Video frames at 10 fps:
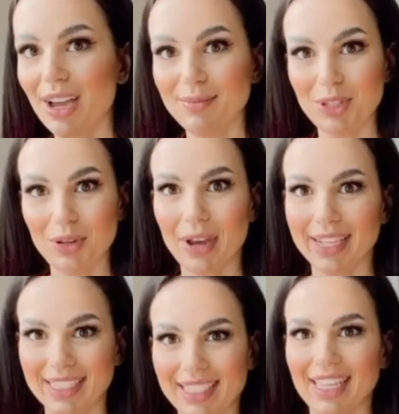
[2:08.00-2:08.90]
to
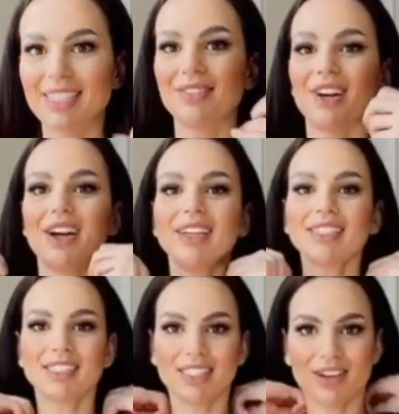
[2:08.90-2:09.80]
accessorize.
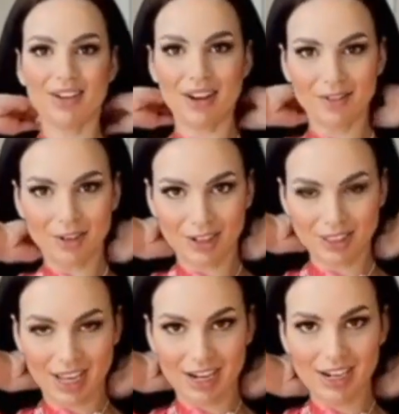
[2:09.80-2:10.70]
So I've got
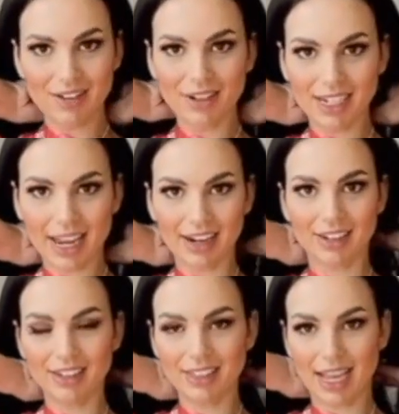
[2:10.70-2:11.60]
a lovely
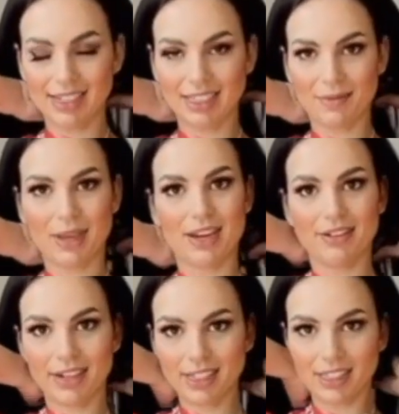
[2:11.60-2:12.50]
necklace and some
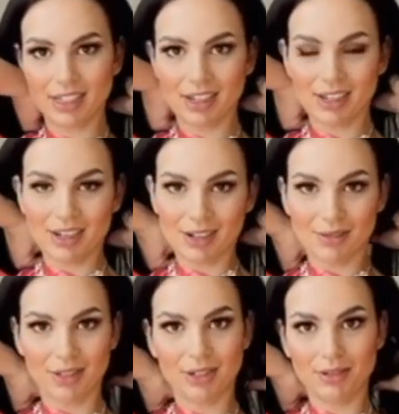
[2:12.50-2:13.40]
earrings,
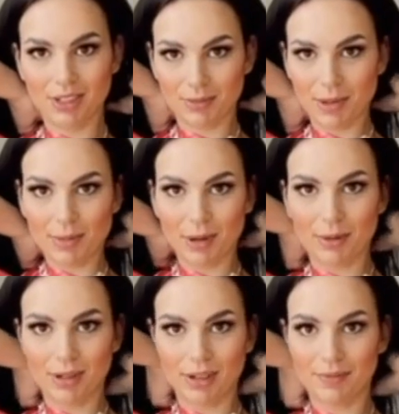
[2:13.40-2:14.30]
which I will just be
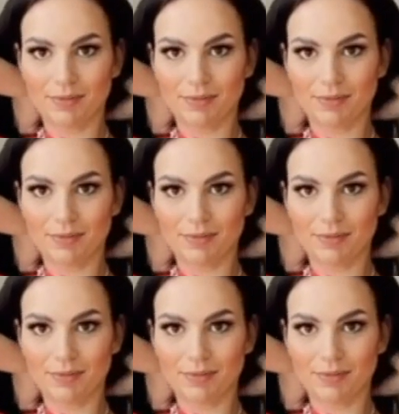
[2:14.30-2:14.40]
popping on.